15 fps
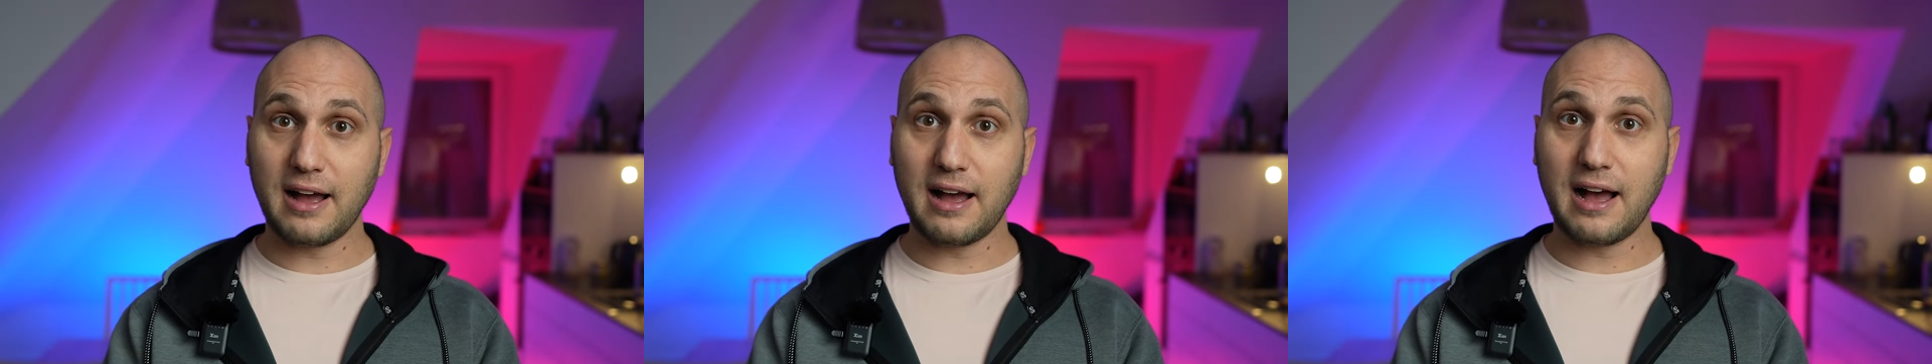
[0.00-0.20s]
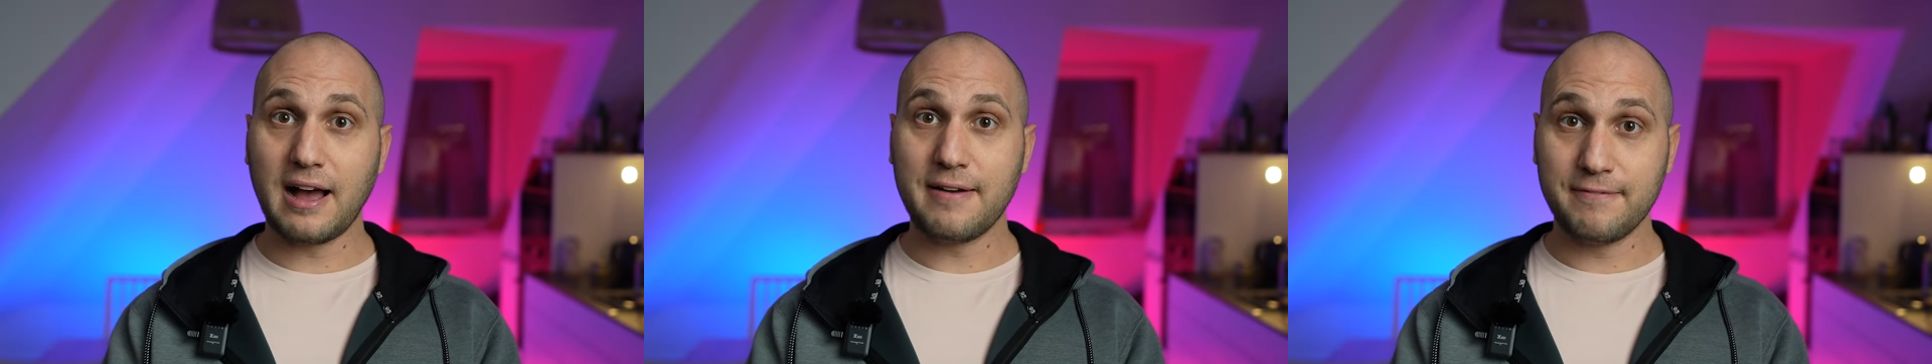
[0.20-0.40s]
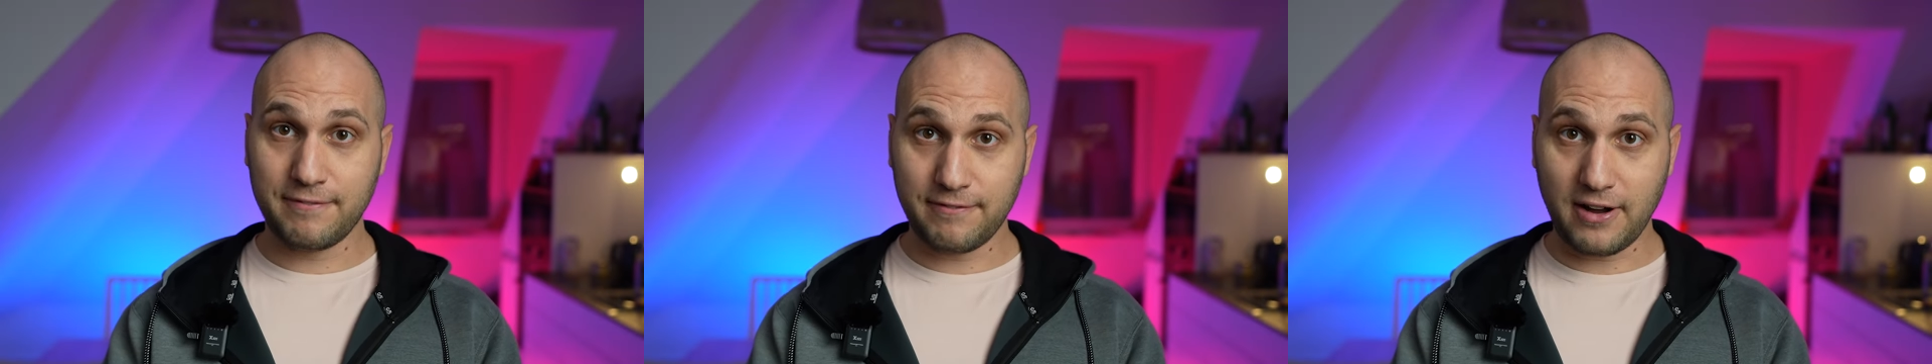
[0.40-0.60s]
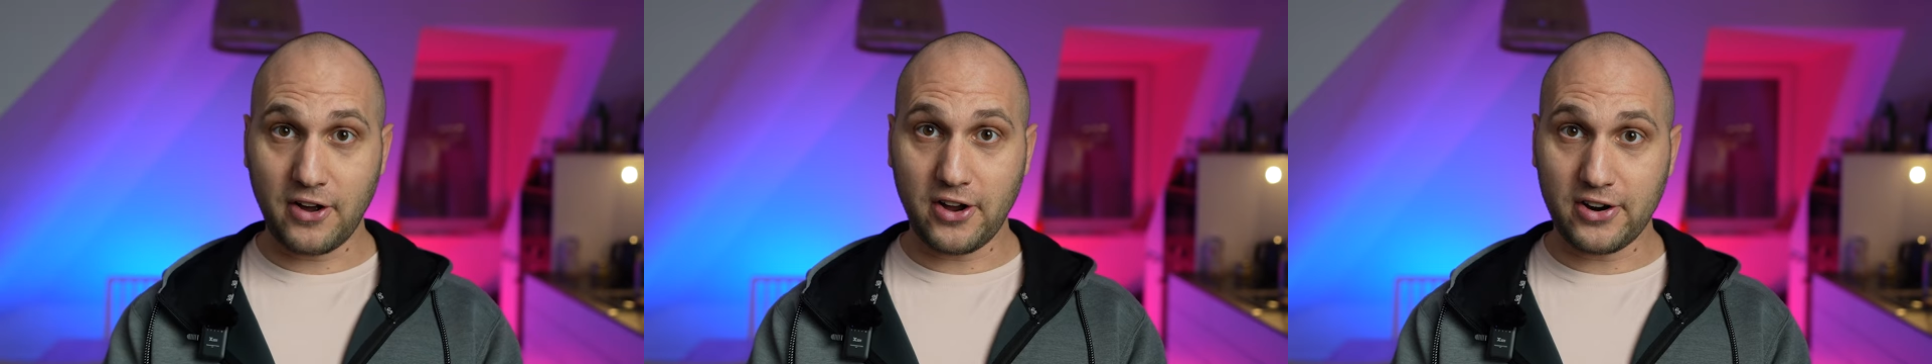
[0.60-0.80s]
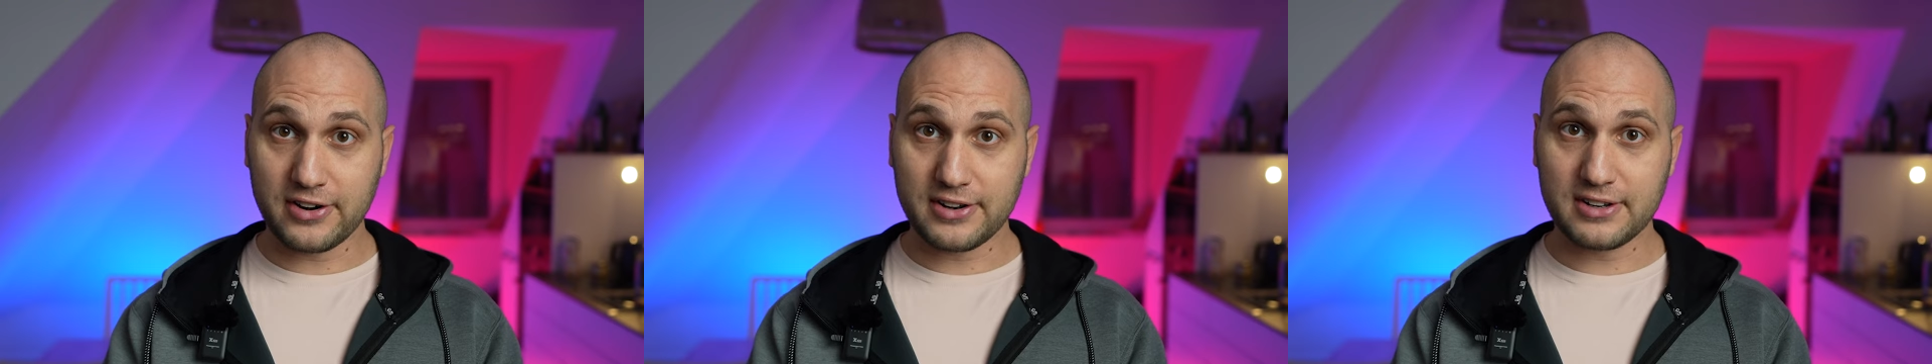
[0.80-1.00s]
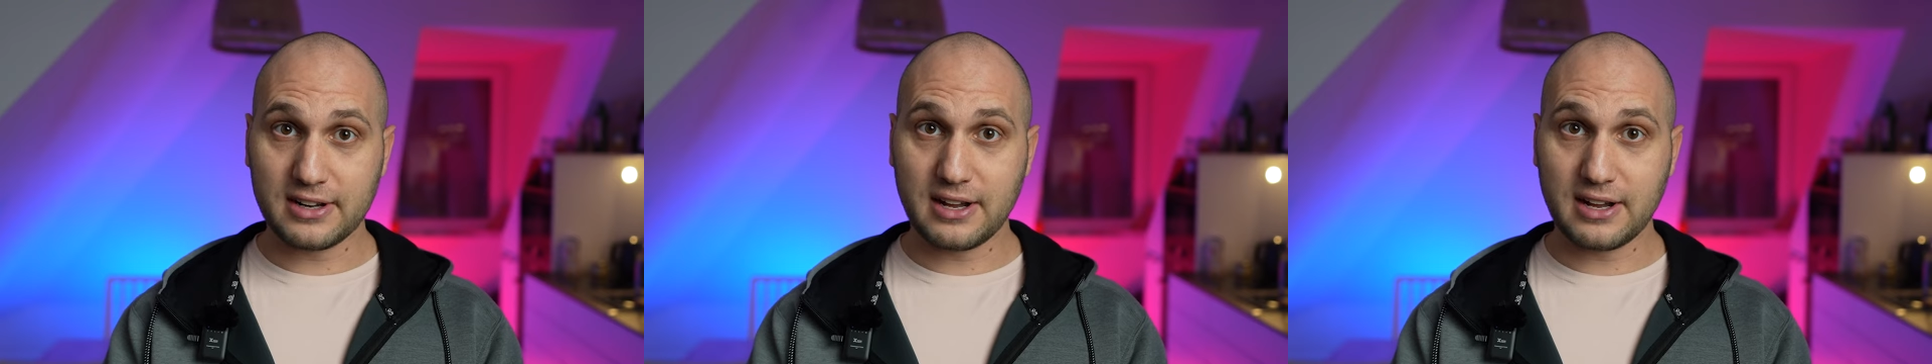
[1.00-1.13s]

I'm fired.